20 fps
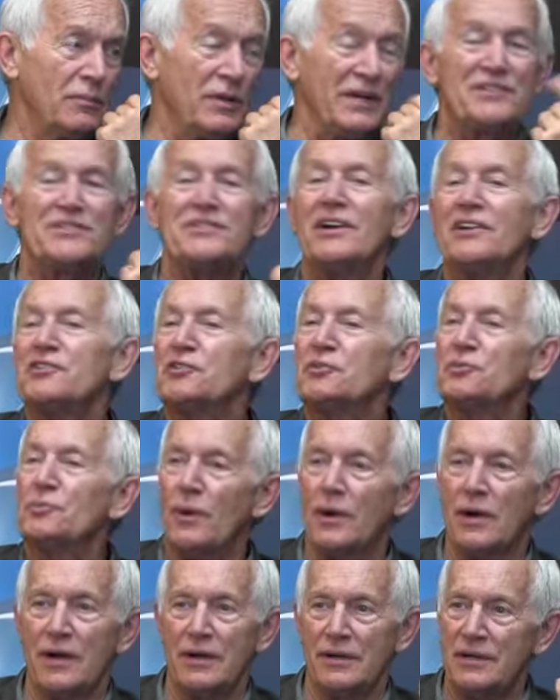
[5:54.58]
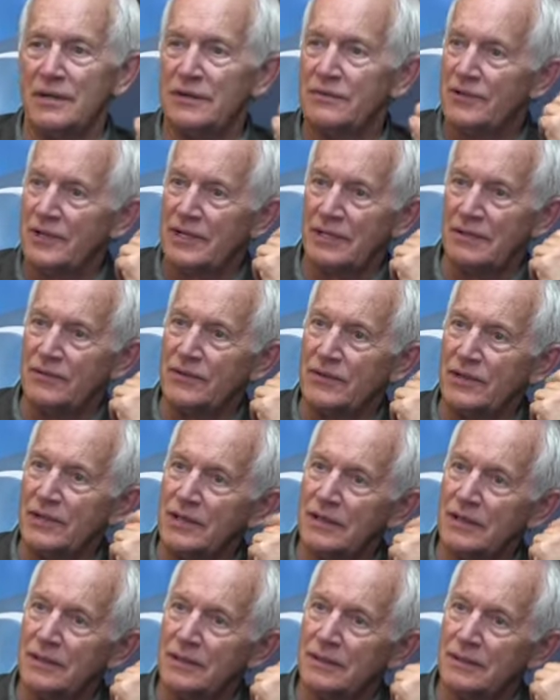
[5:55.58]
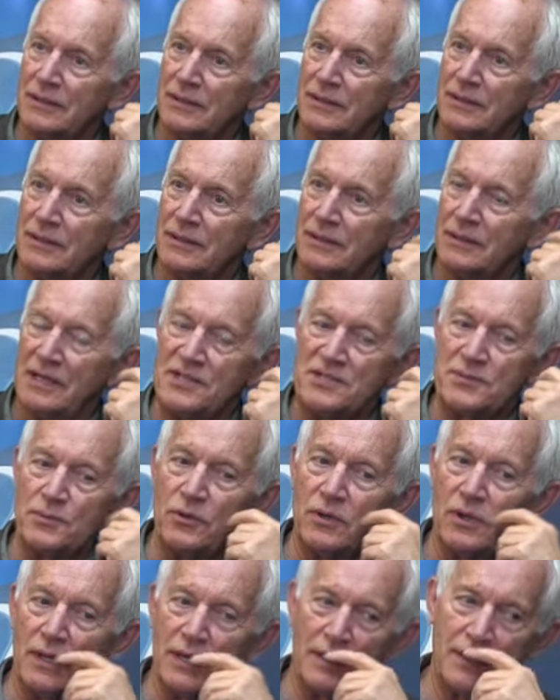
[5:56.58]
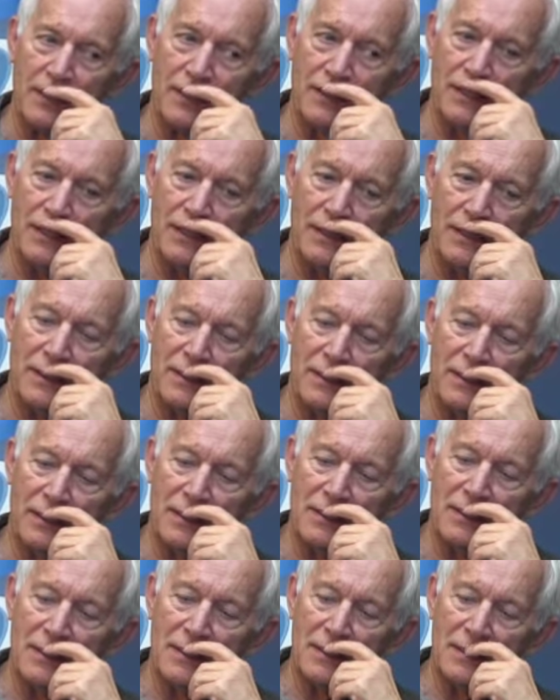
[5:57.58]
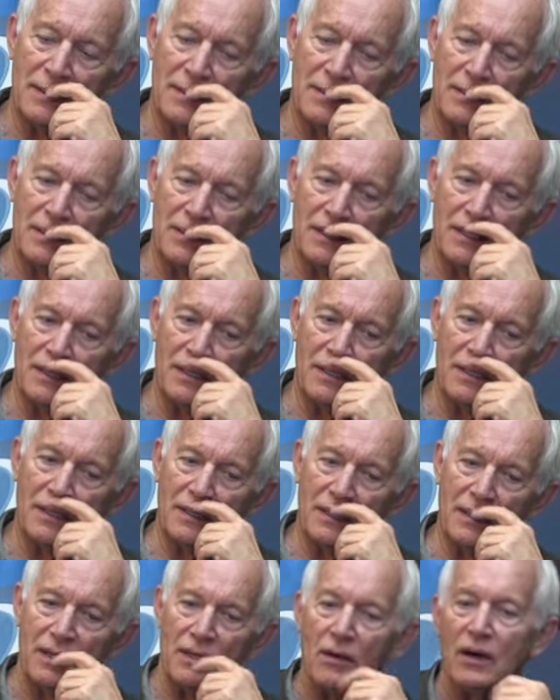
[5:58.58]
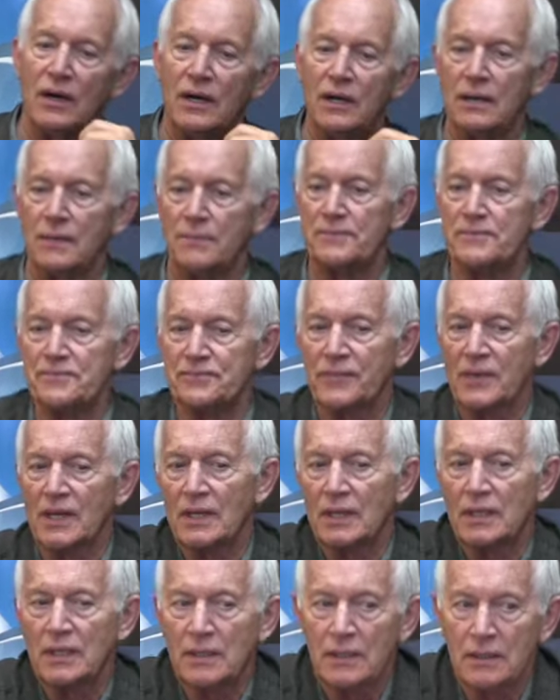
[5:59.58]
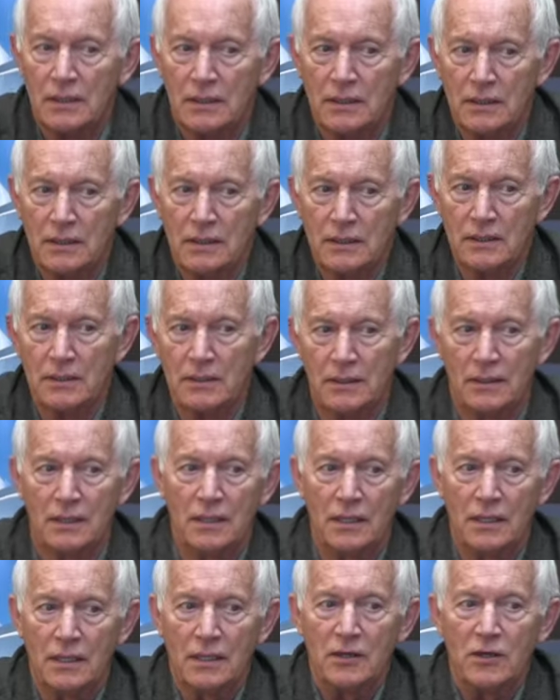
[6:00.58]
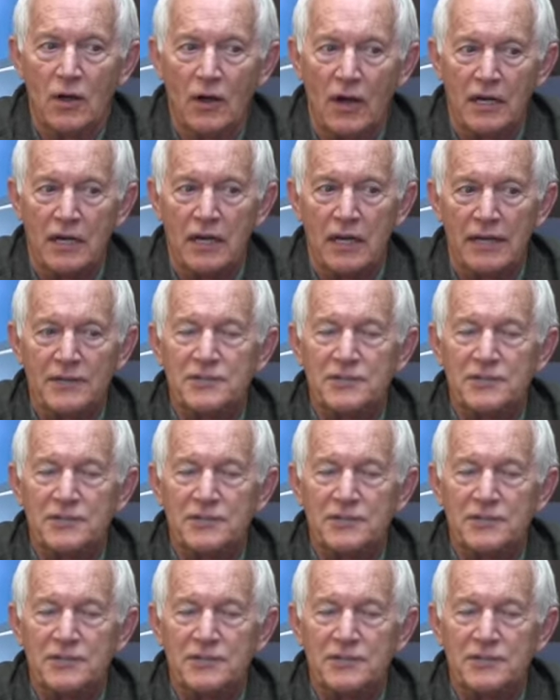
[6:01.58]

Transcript: but he's not smart enough, I don't think. He's more like the, uh, you know, a, uh, you know, an